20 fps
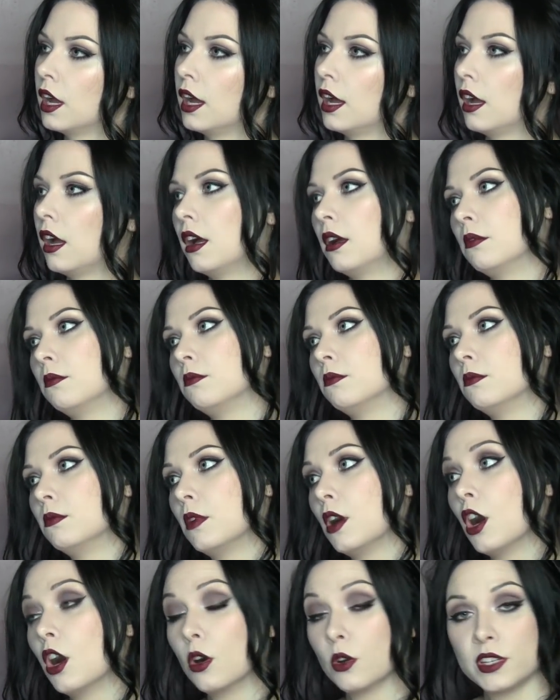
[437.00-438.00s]

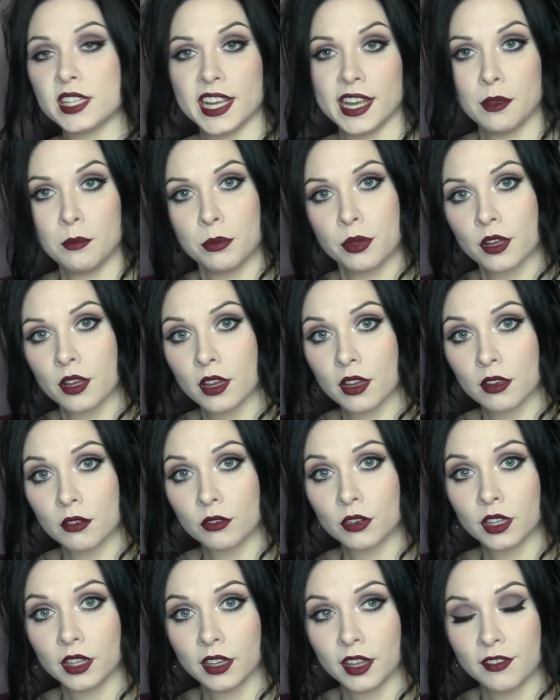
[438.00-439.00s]
OTEP,
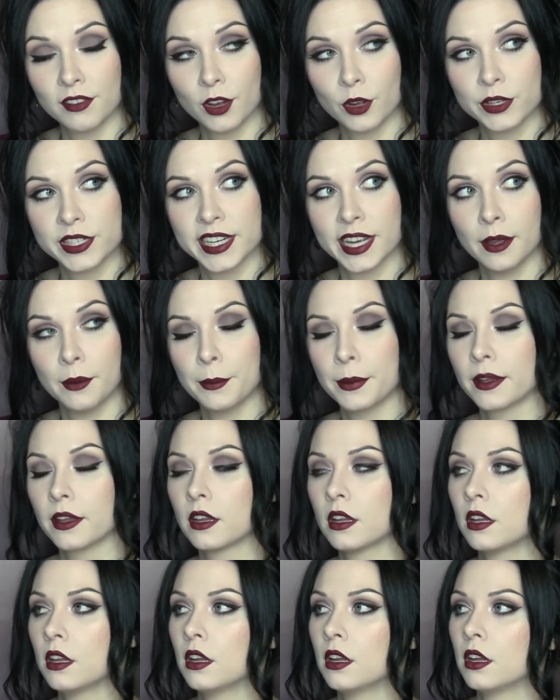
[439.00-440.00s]
really love OTEP.
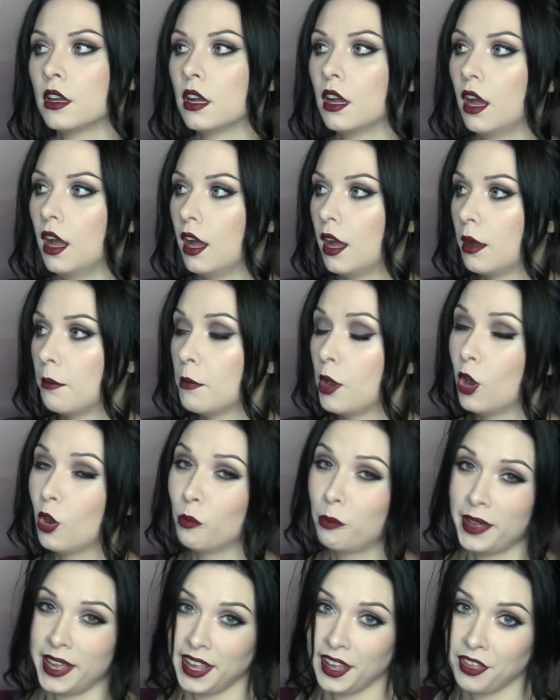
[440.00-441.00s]

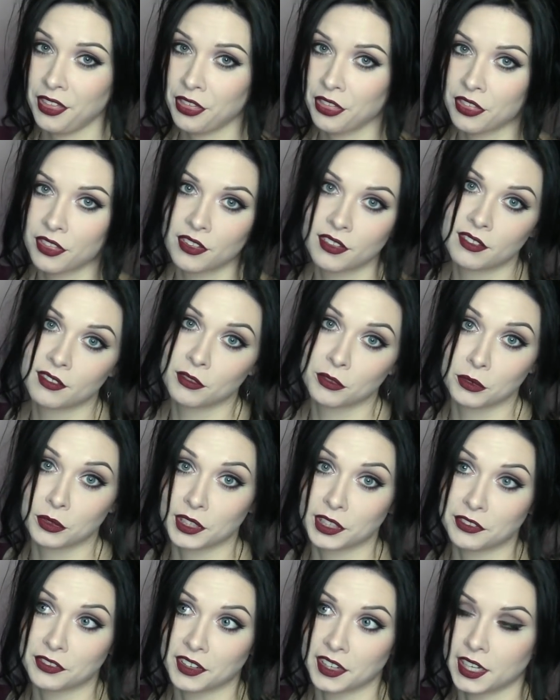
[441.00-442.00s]
Opeth,
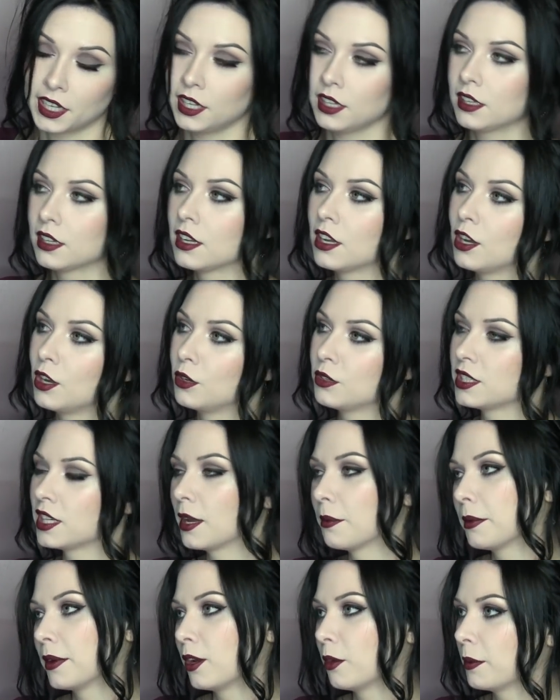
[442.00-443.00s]
really funny.
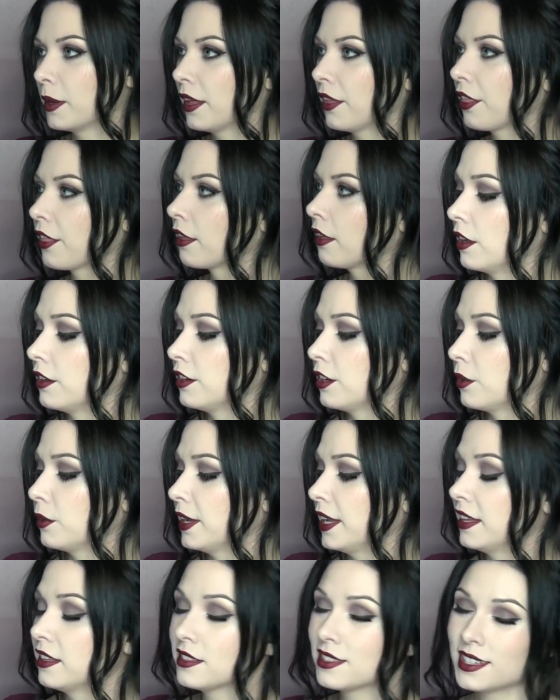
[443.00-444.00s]
OTEP and Opeth. Unknown
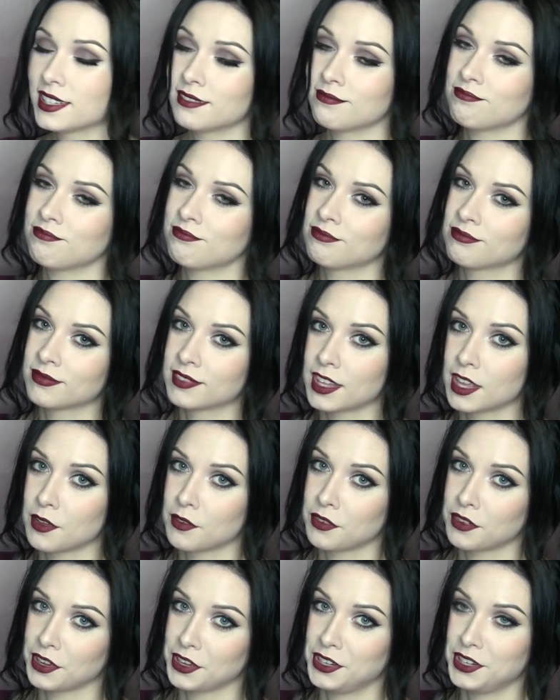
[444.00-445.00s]
Henson,
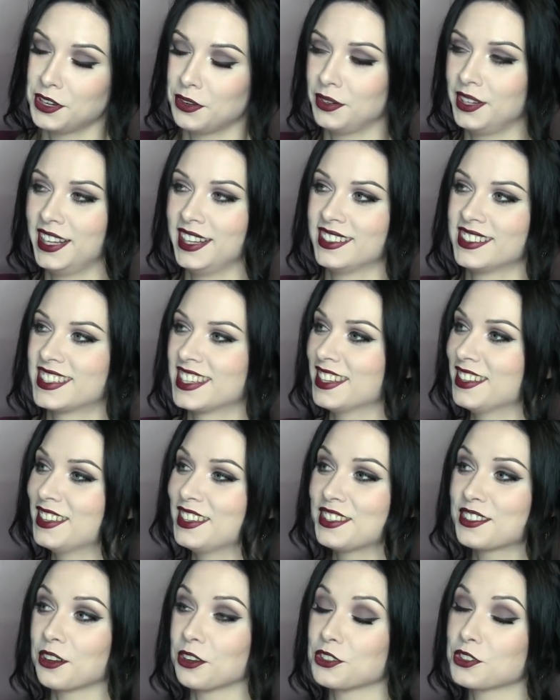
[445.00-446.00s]
love Unknown Henson.
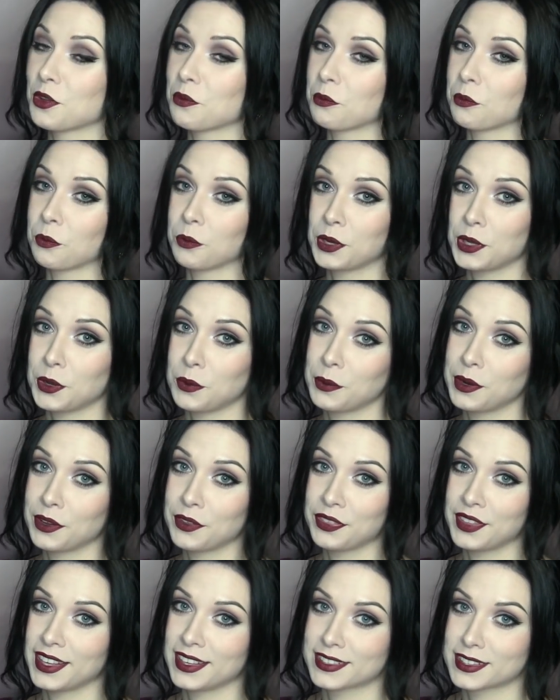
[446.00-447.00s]
These are some real
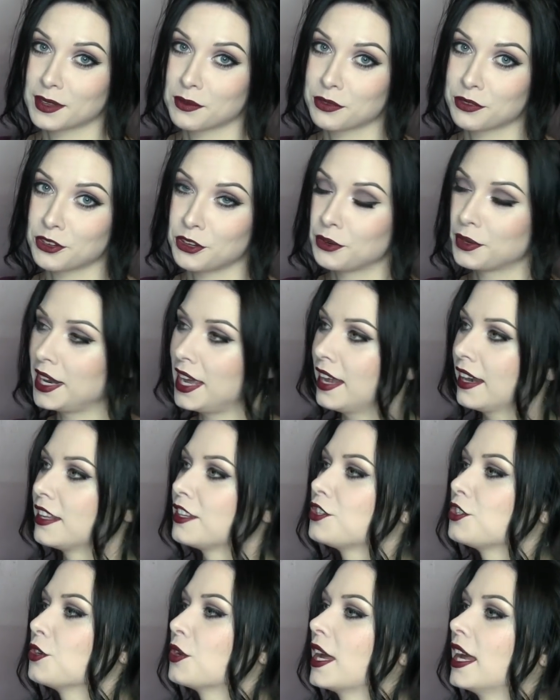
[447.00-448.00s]
weird things I'm throwing out
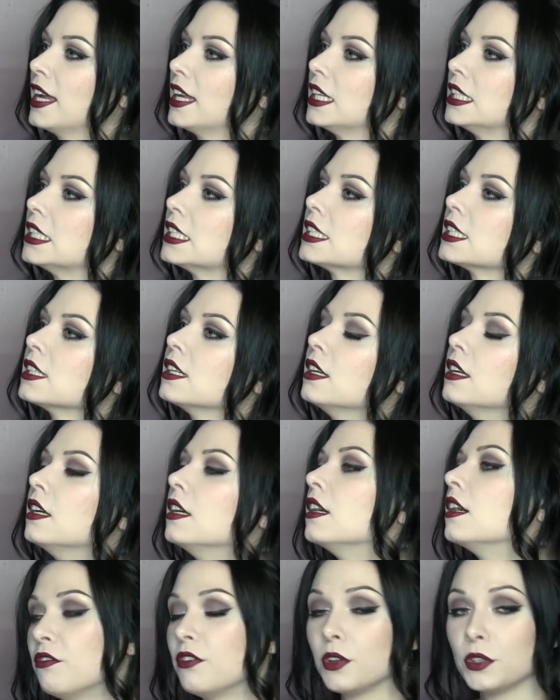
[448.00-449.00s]
at you guys.
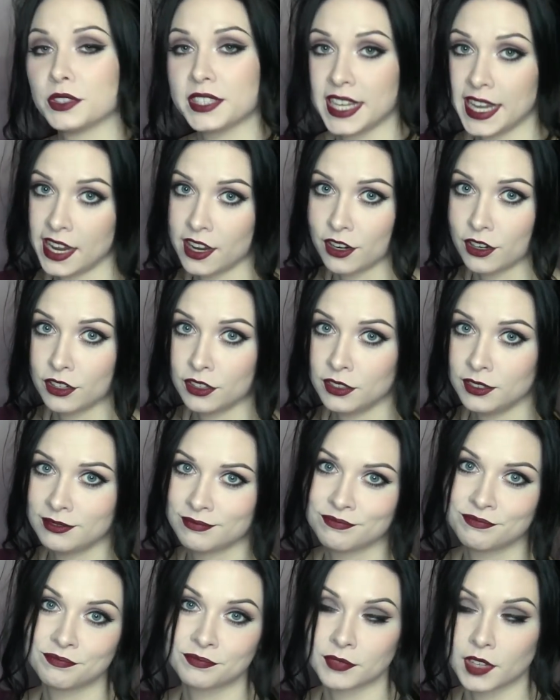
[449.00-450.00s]
Voltaire,
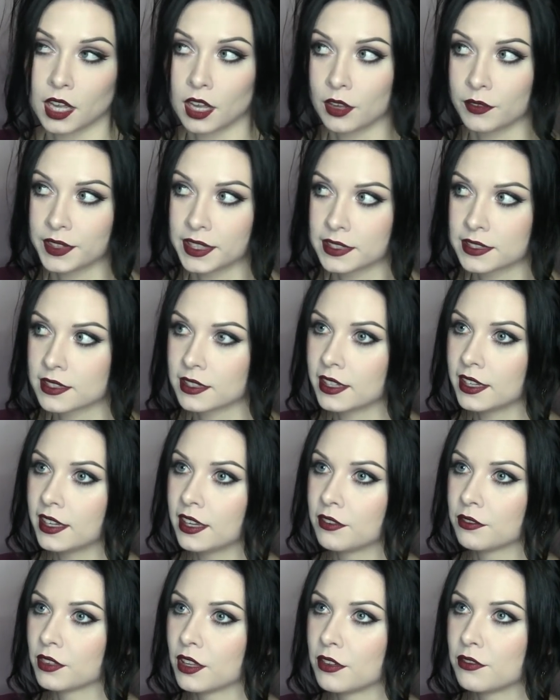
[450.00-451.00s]
obviously.
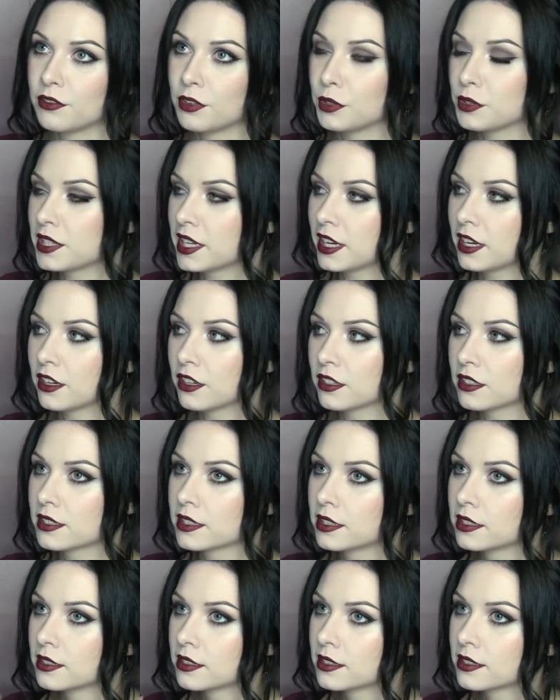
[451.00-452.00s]
I've loved Voltaire
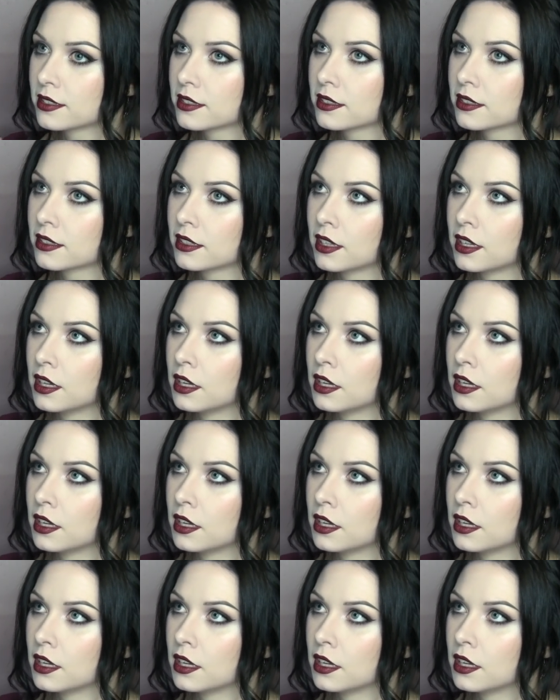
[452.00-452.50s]
since,